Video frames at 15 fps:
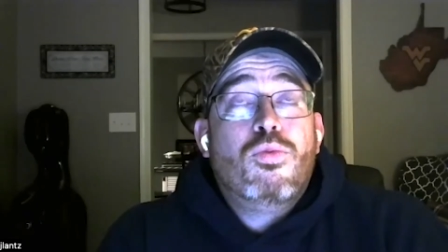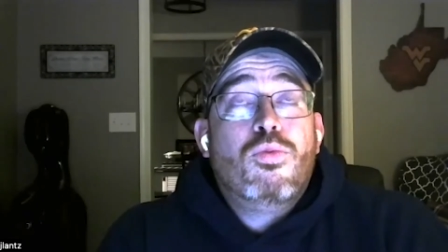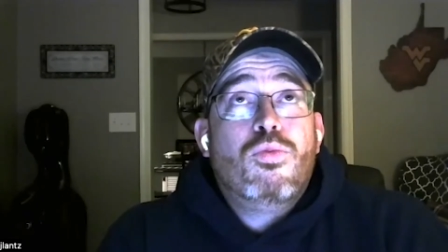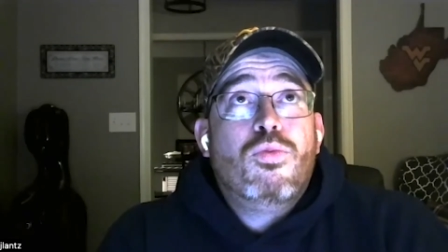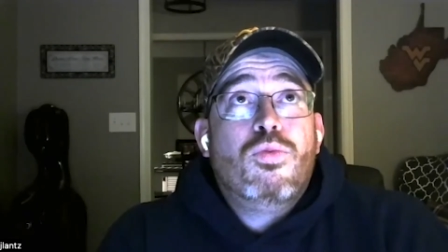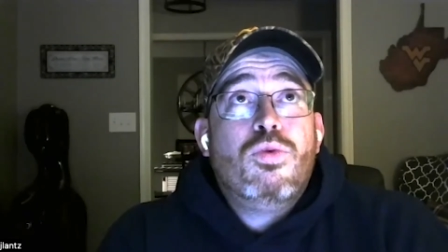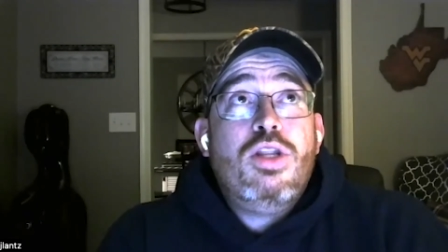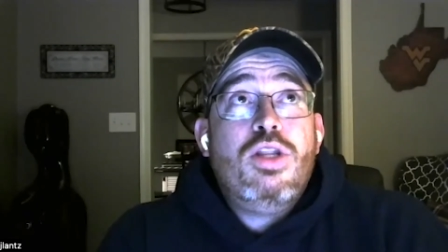
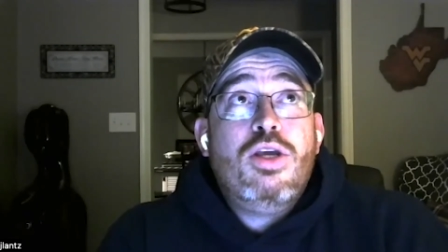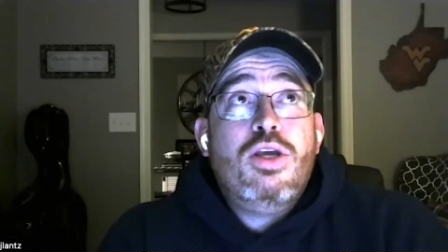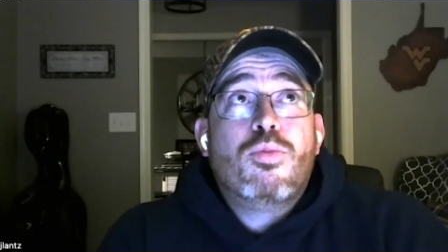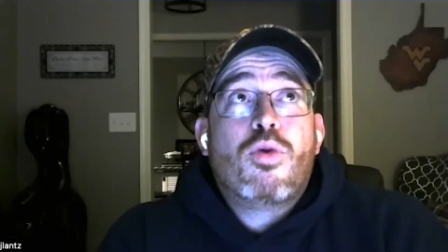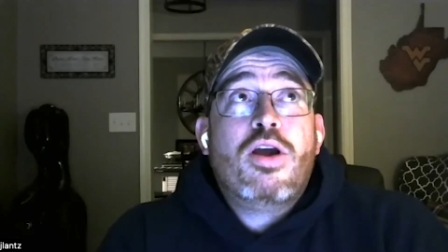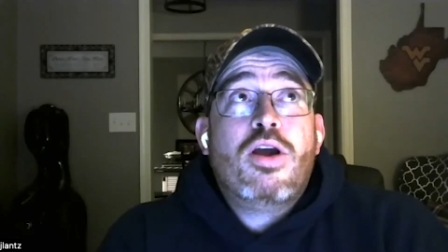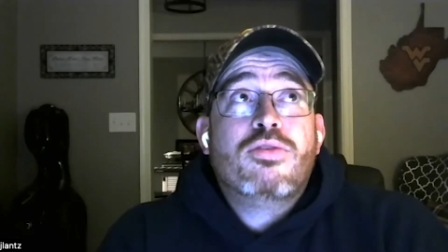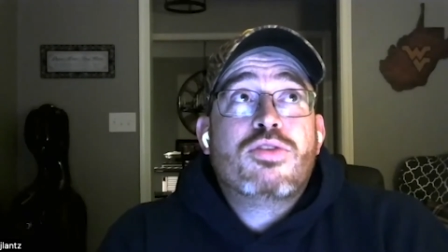Neal
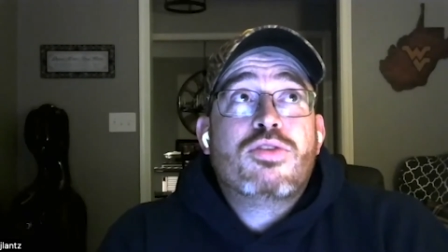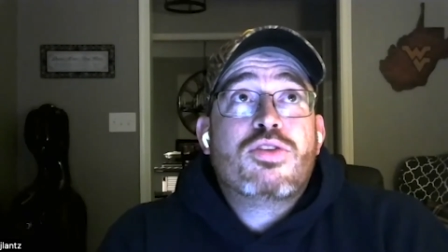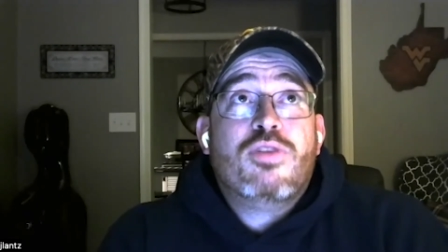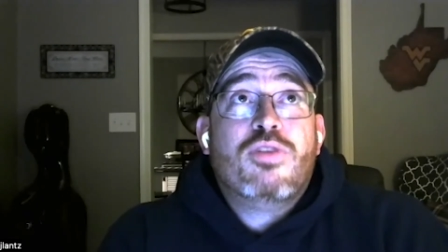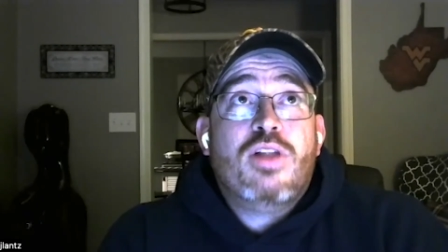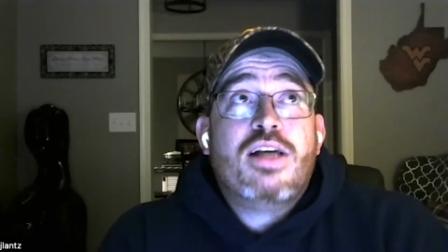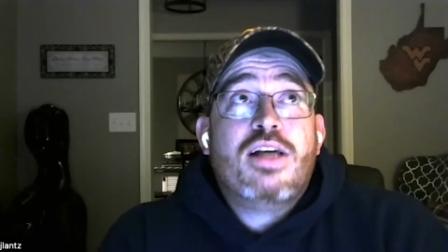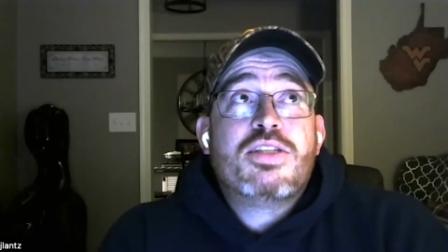Brown's
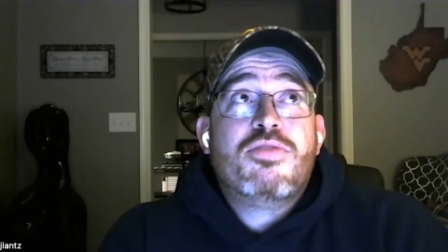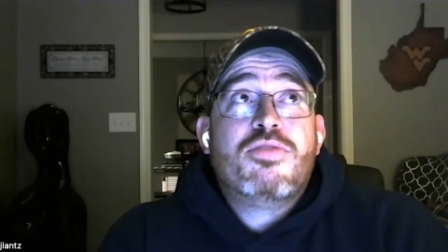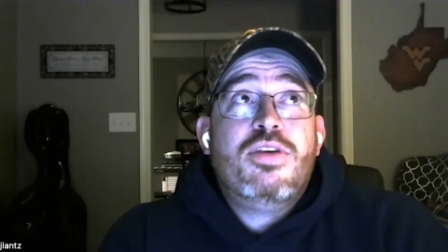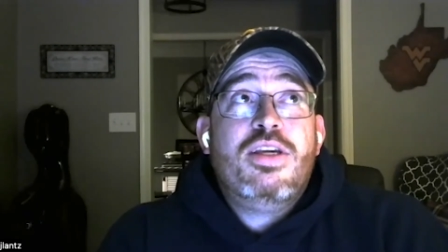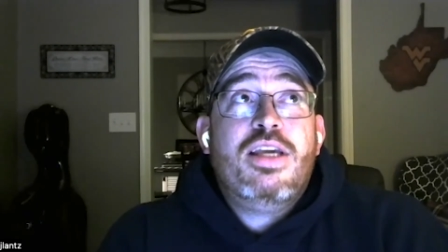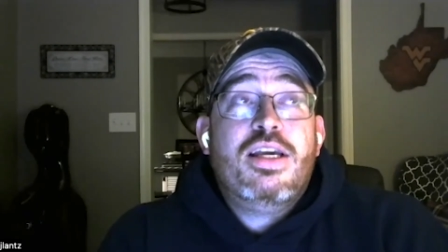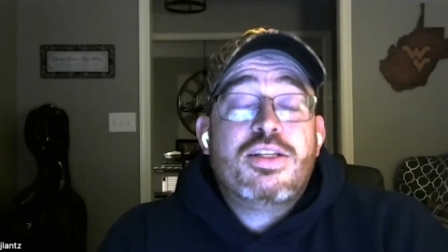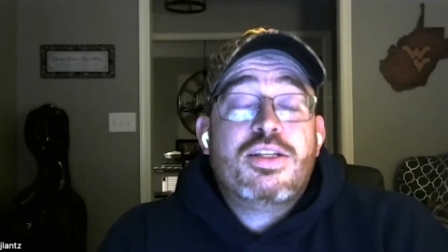
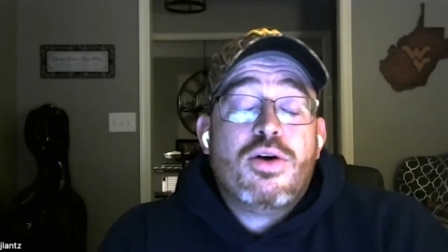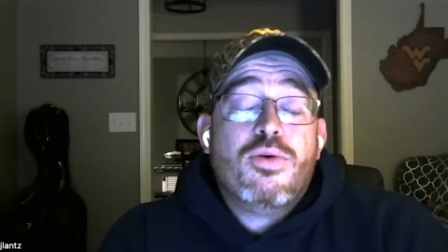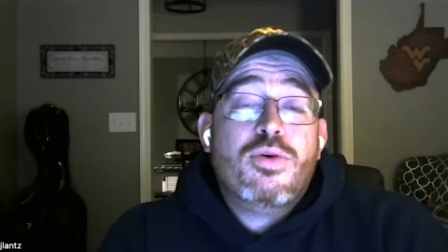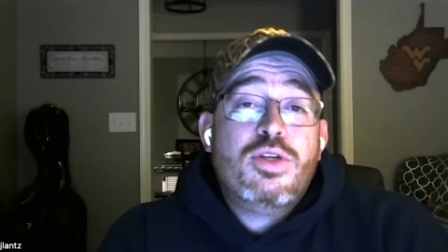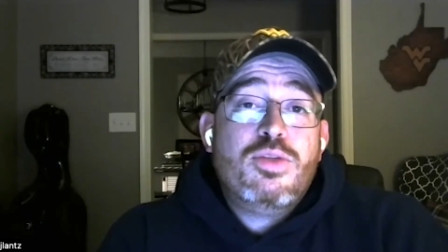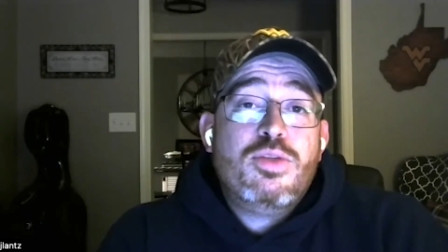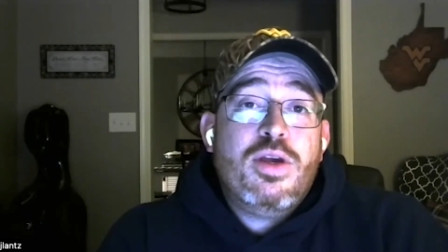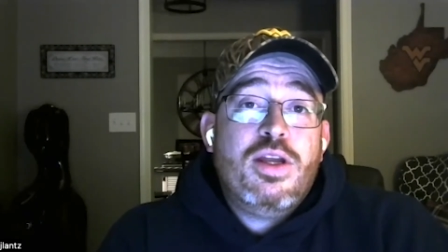philosophy has
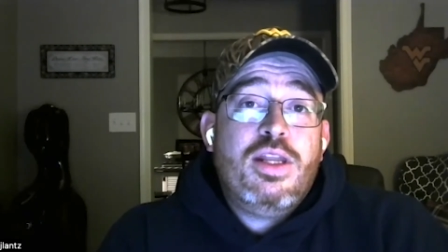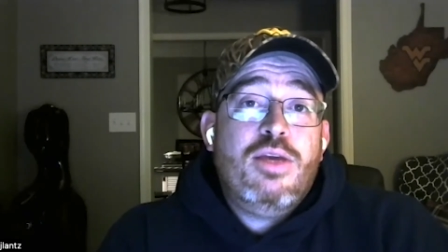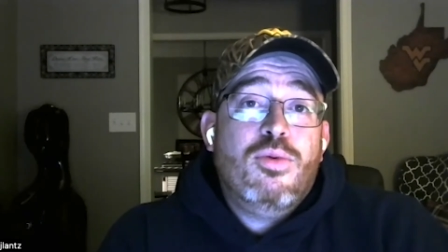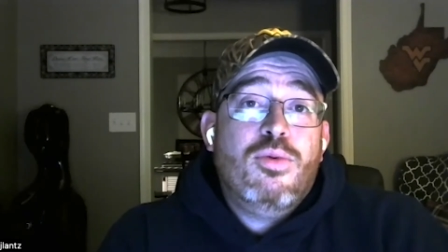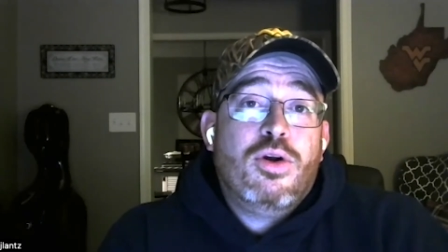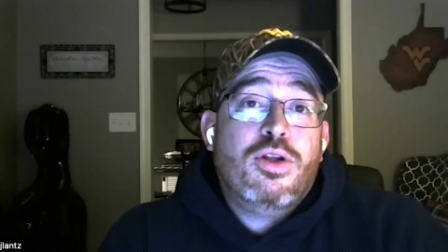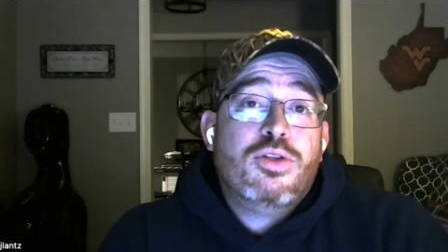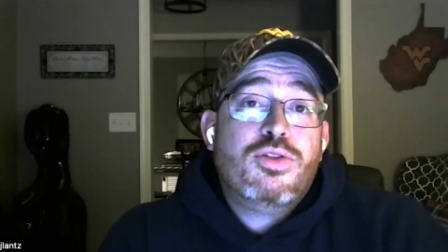always been he
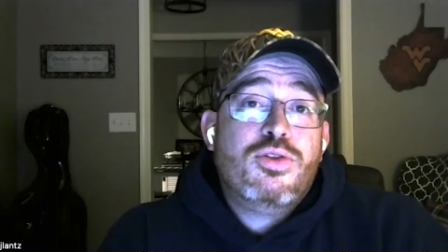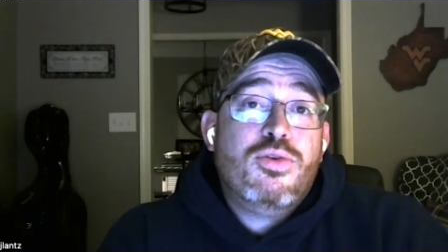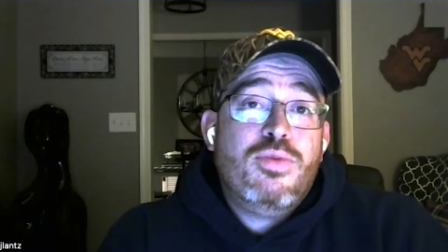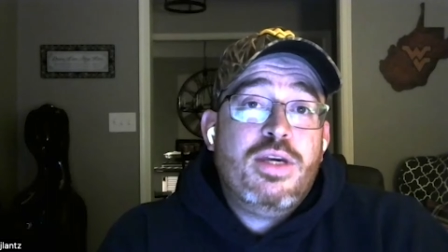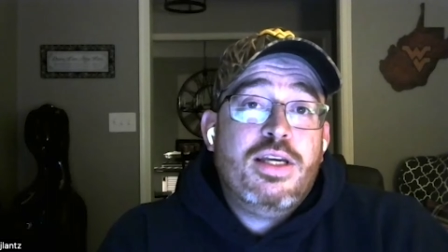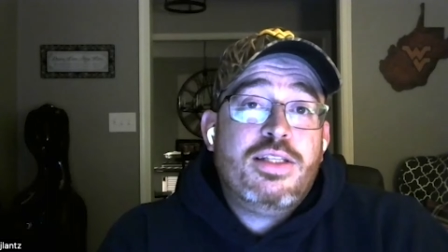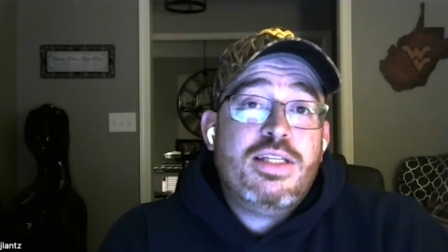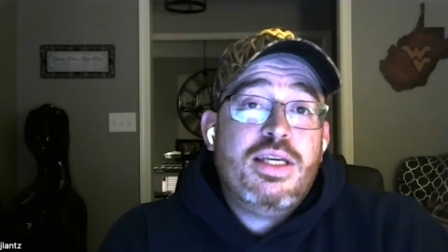wanted to
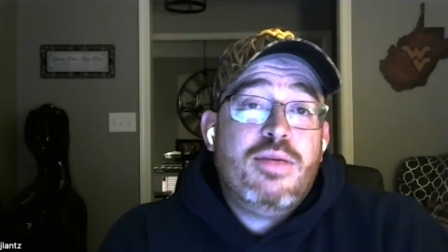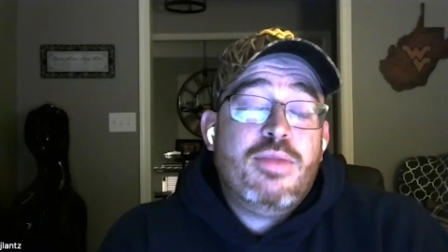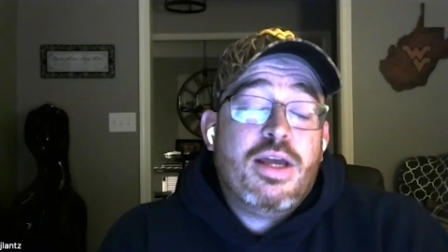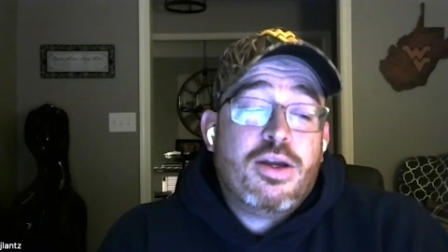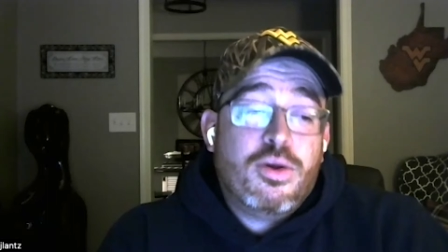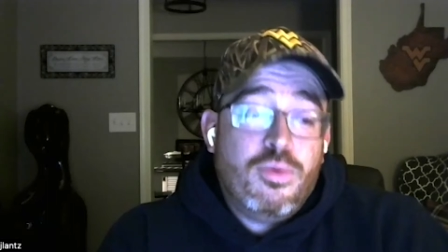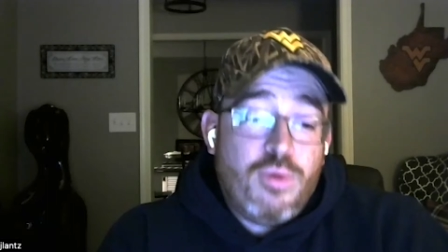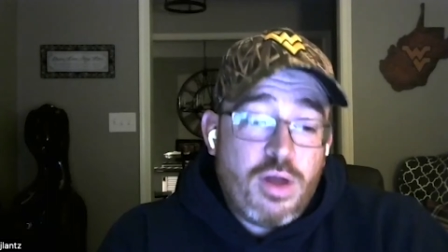be a team that
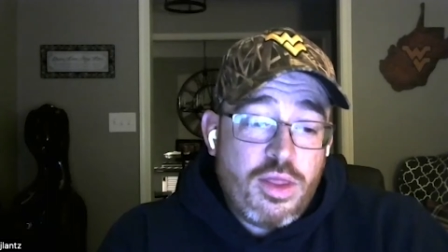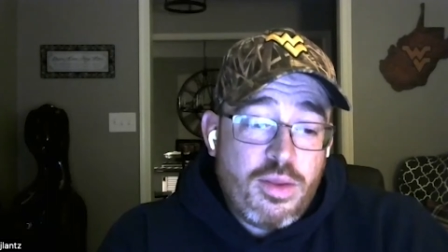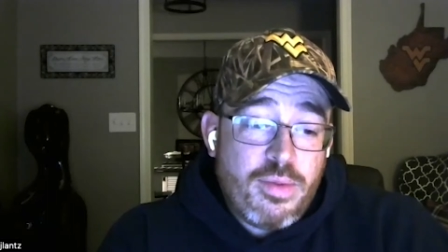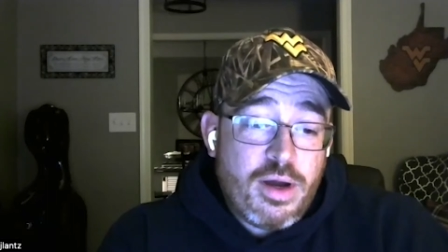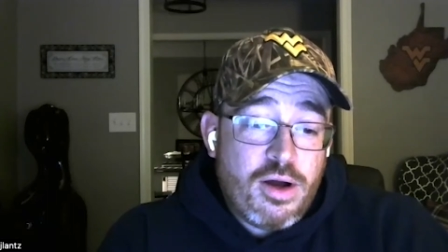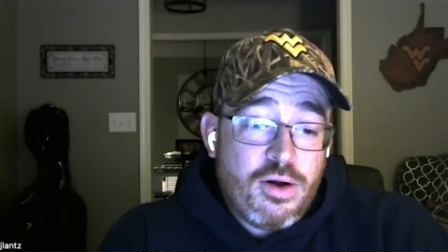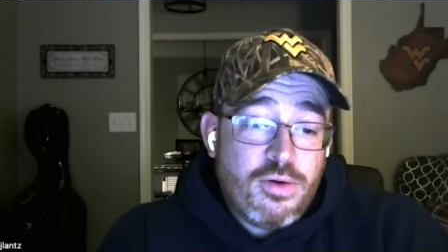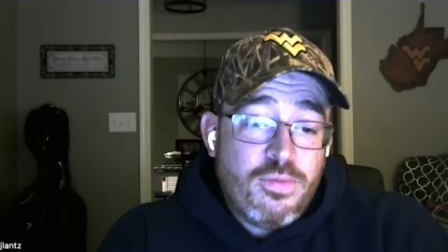could run the
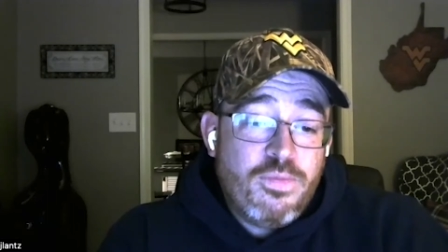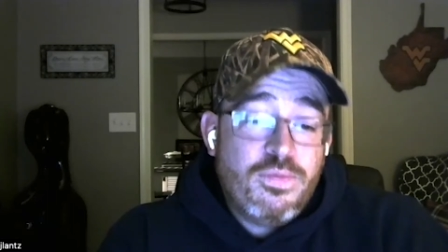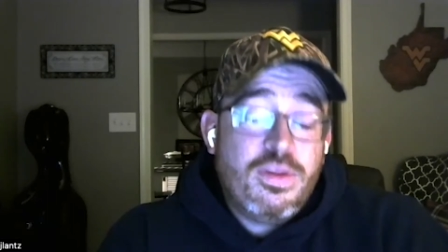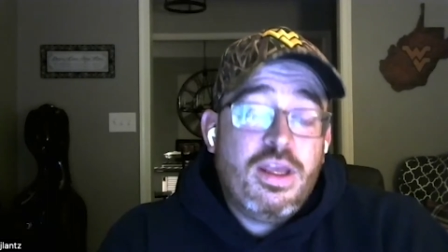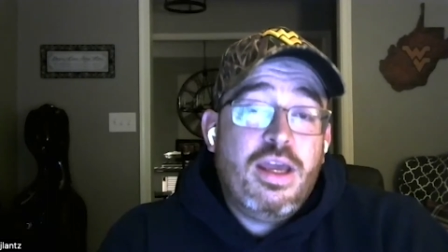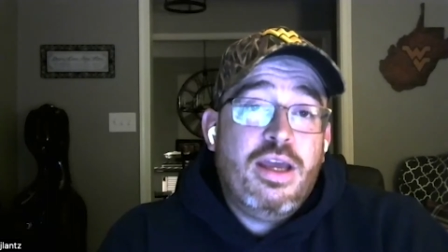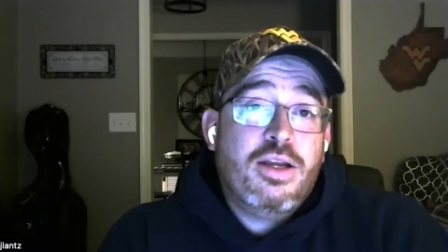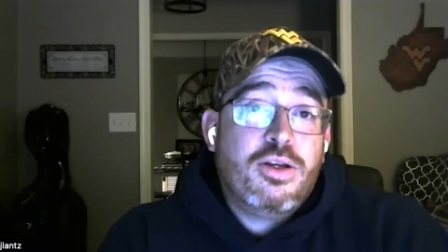ball
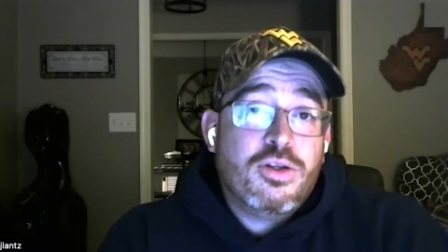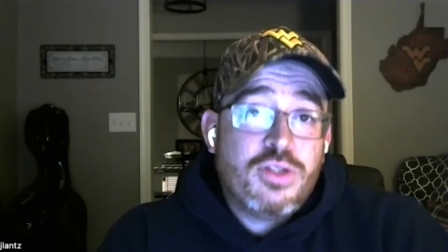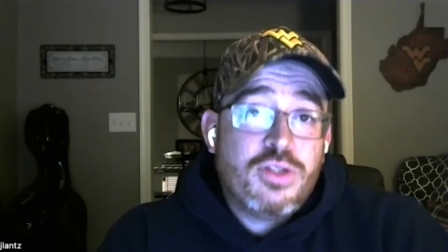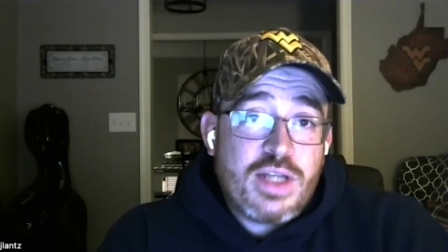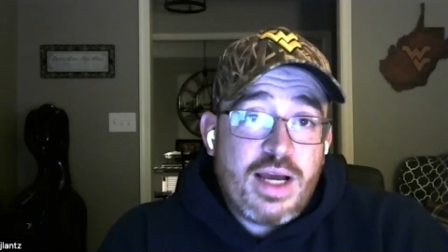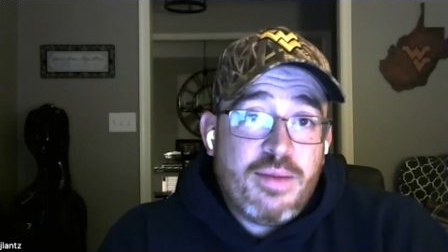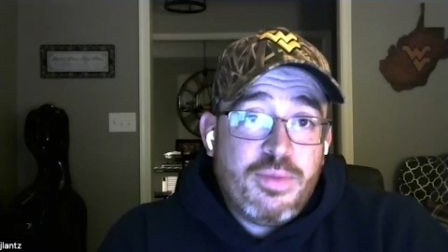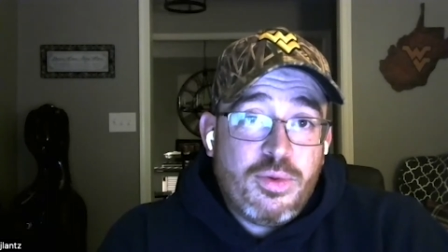and could
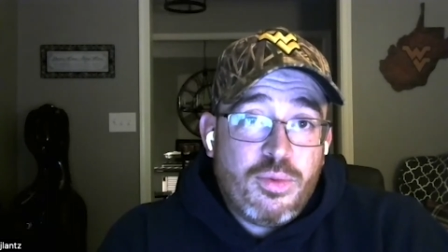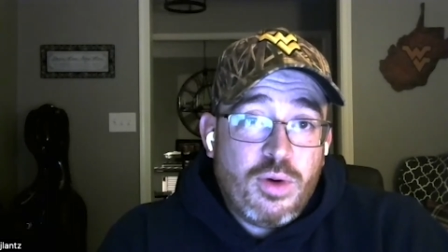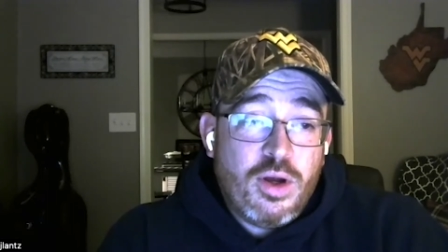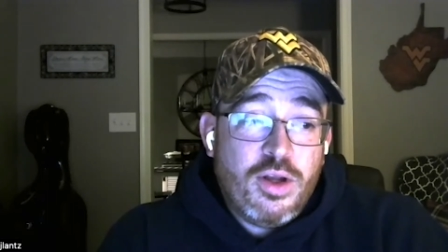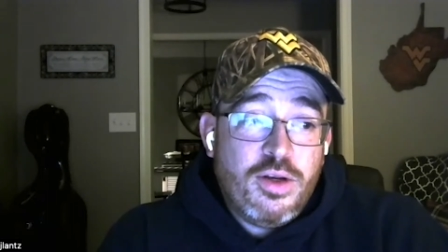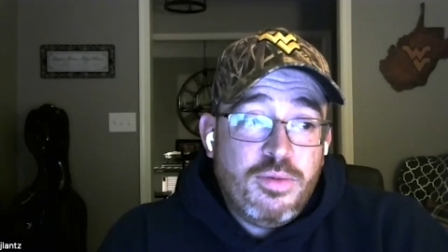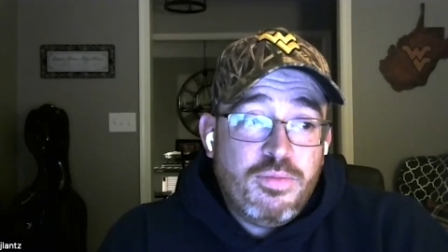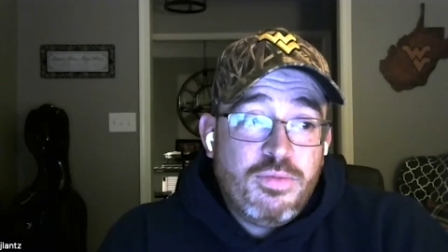stop the
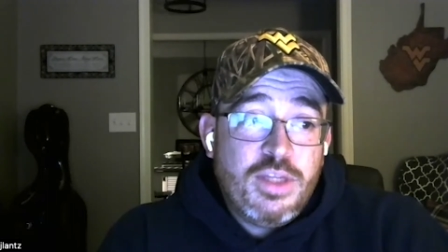run.